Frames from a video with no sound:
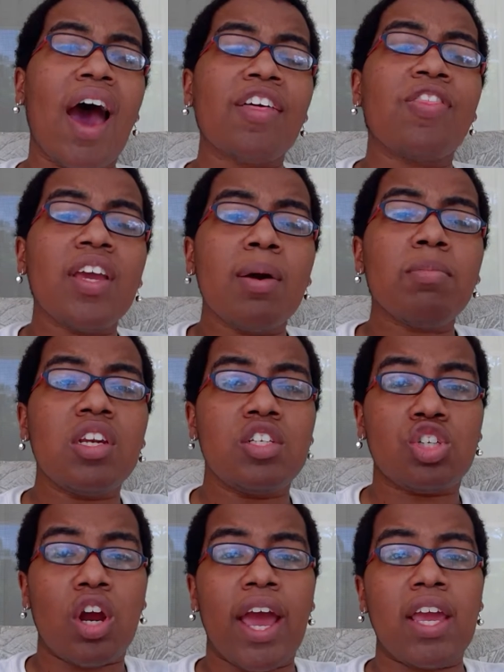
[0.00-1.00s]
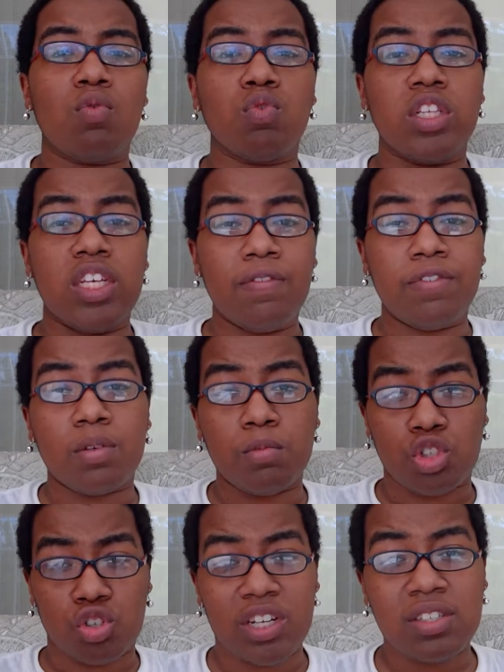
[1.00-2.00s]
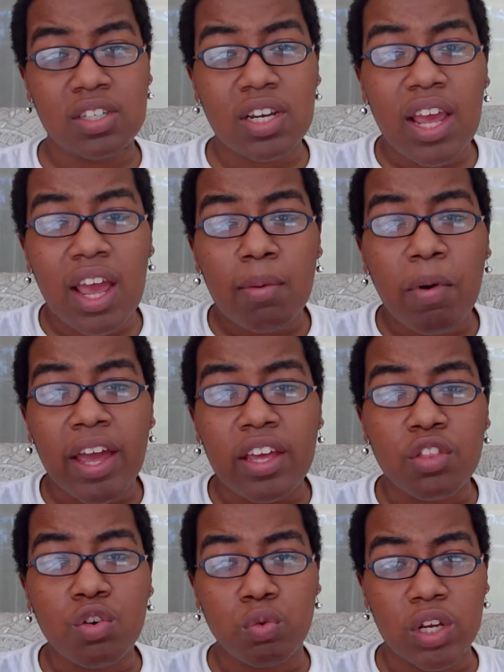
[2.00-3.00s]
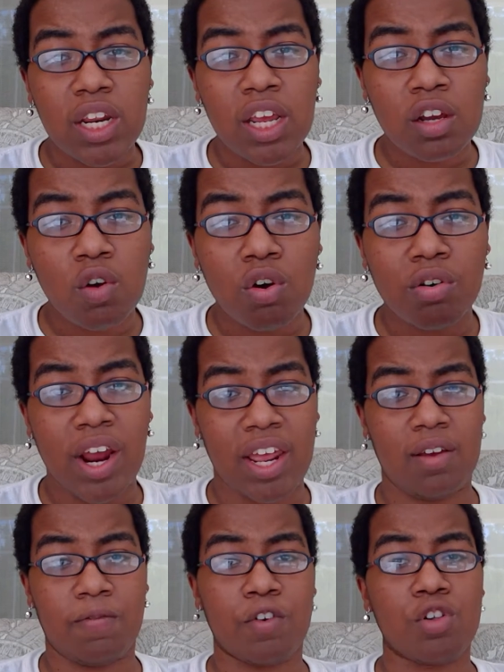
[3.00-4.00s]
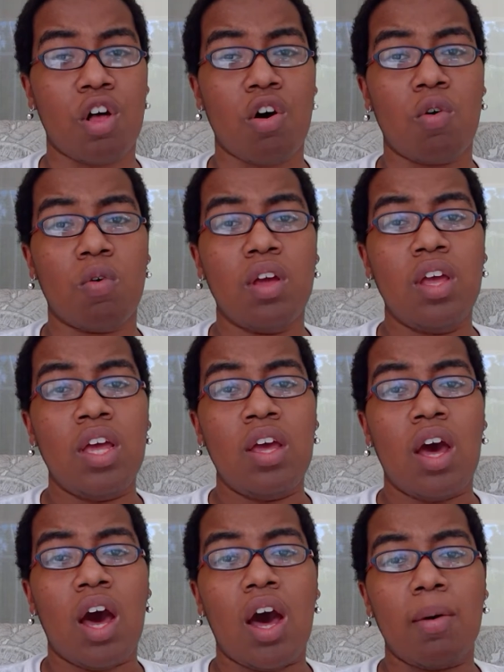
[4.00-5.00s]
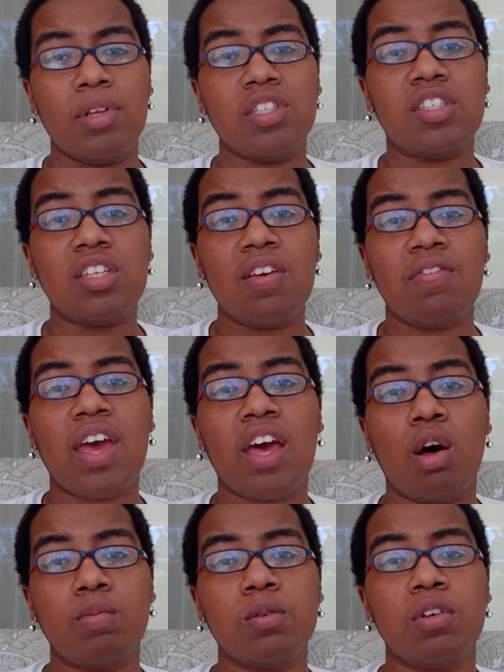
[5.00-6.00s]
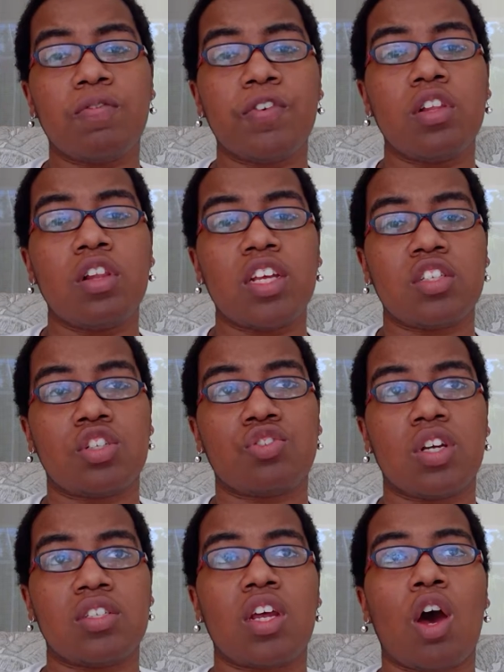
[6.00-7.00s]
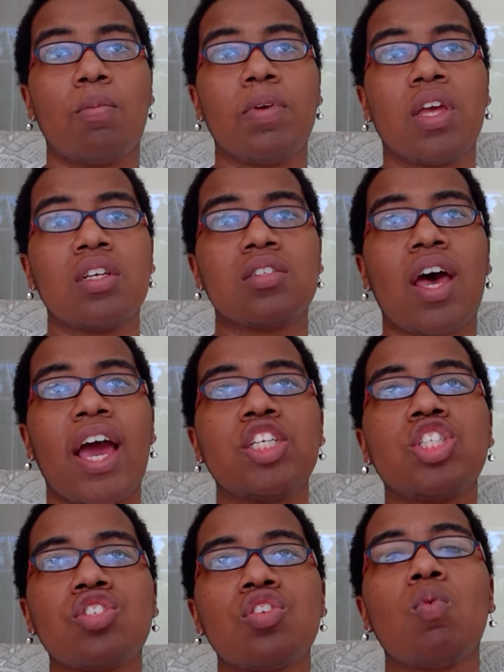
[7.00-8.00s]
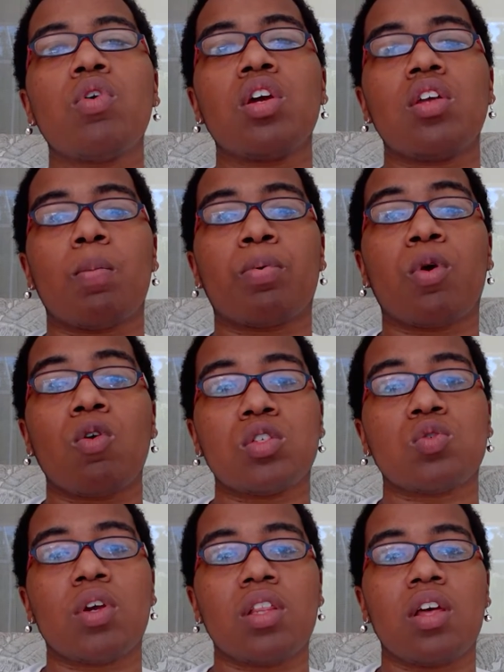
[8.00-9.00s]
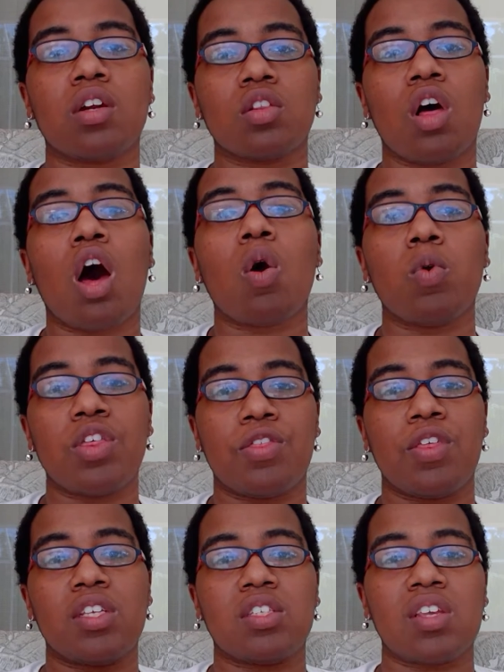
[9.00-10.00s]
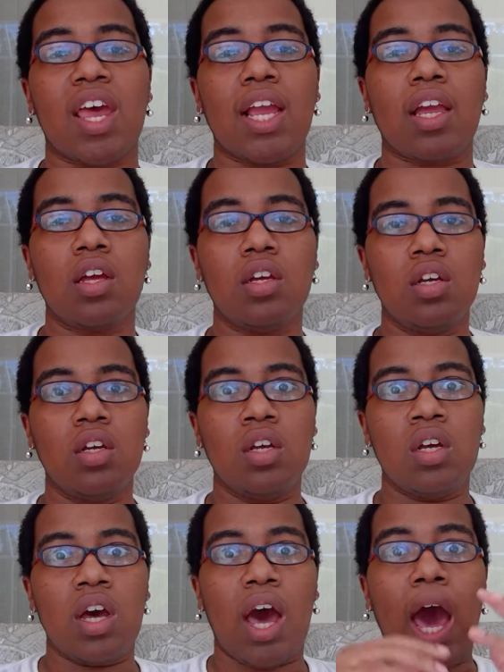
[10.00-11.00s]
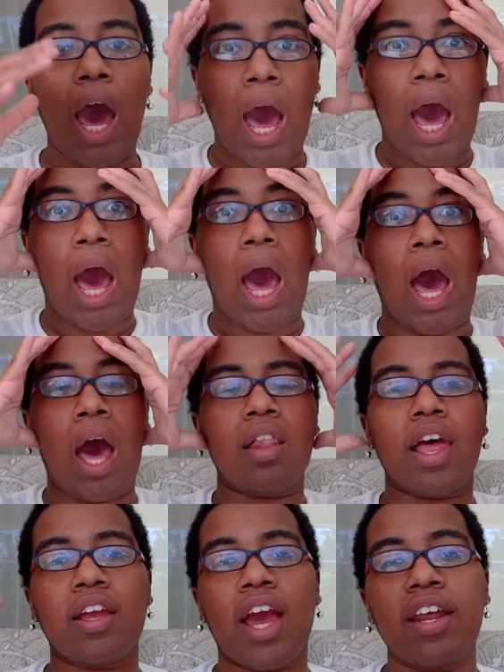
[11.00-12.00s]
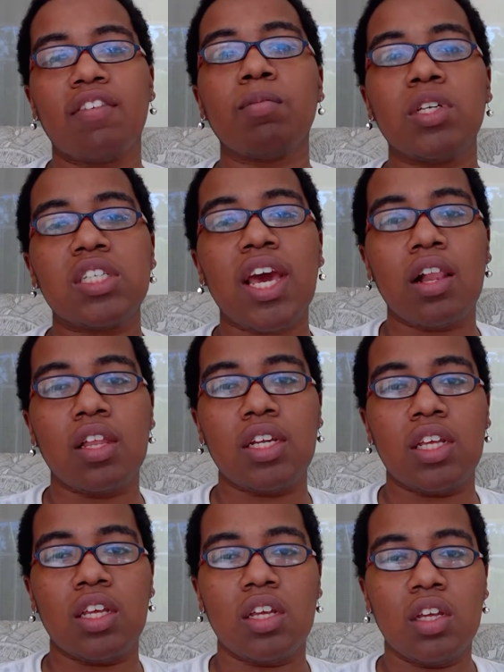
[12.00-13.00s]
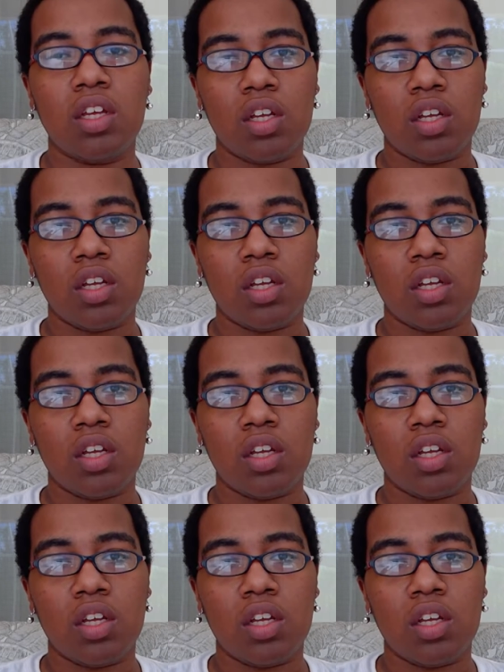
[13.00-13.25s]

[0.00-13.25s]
I think I'm gonna try and relieve some stress today by either reading or writing furlough um, and see if that helps me to feel less stressed out because I just don't want to approach red letter law with this like ah like kind of mentality